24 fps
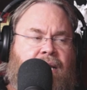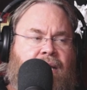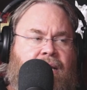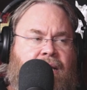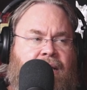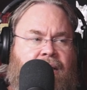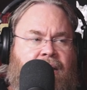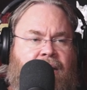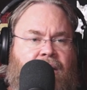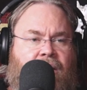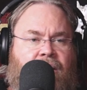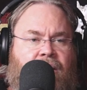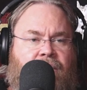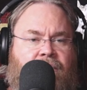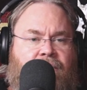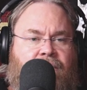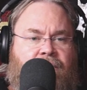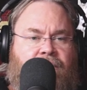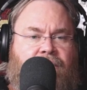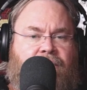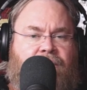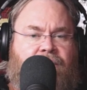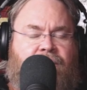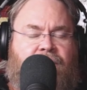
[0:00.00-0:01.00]

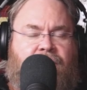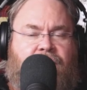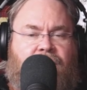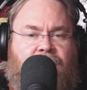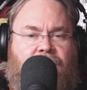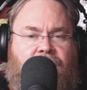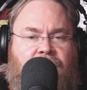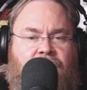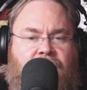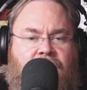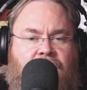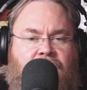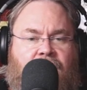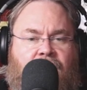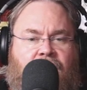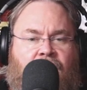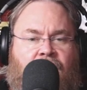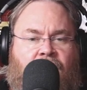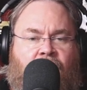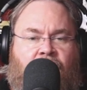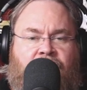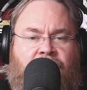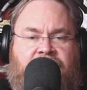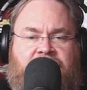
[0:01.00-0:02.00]
Um,
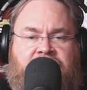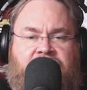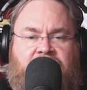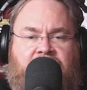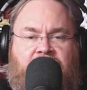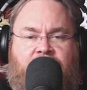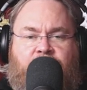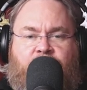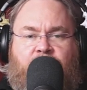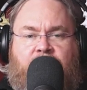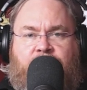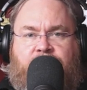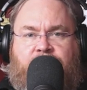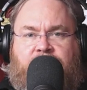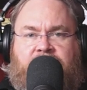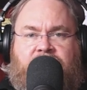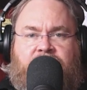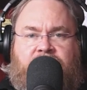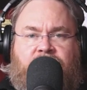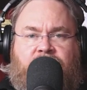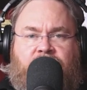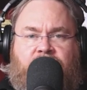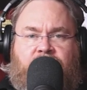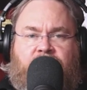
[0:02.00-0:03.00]
obviously, we were
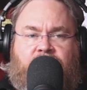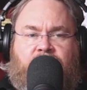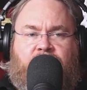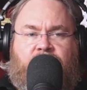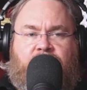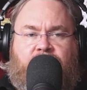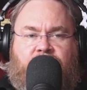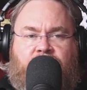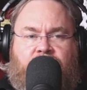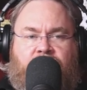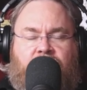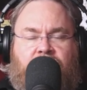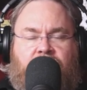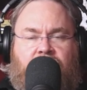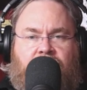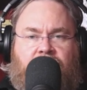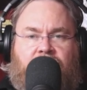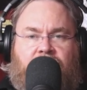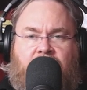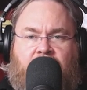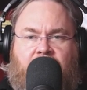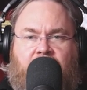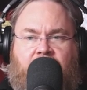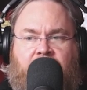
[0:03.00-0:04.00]
still
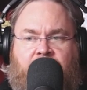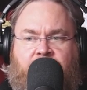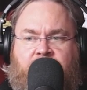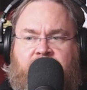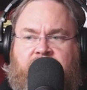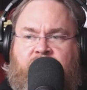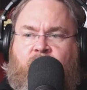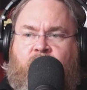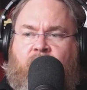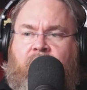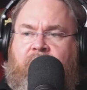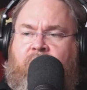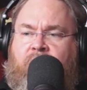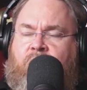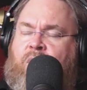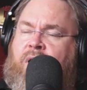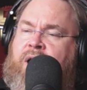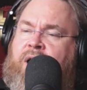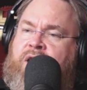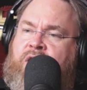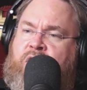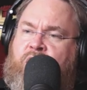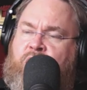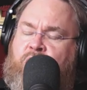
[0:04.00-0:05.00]
it was quite
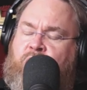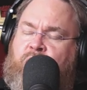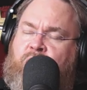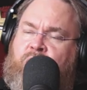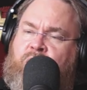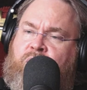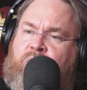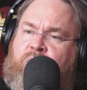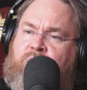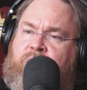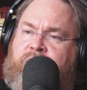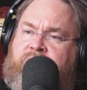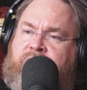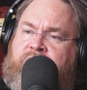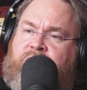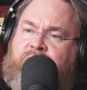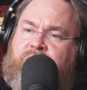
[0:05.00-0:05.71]
quite new. We were yeah.